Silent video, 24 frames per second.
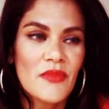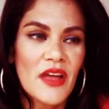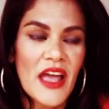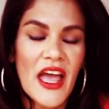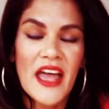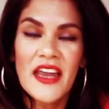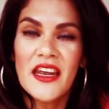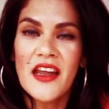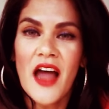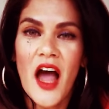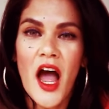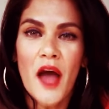
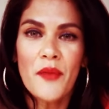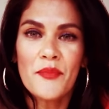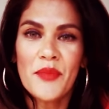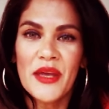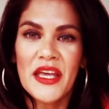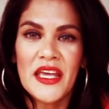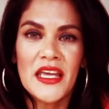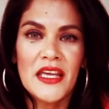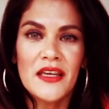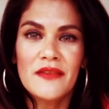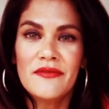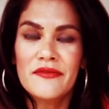an
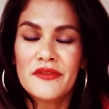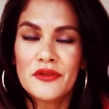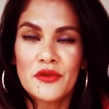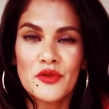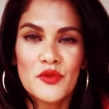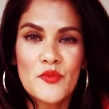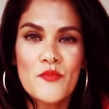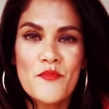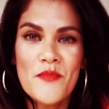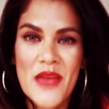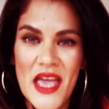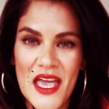upheaval
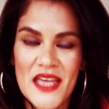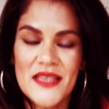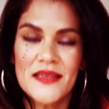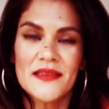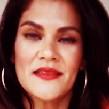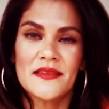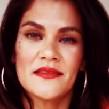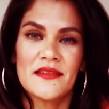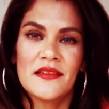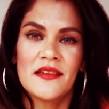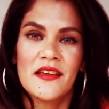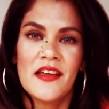
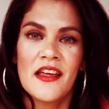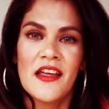mess.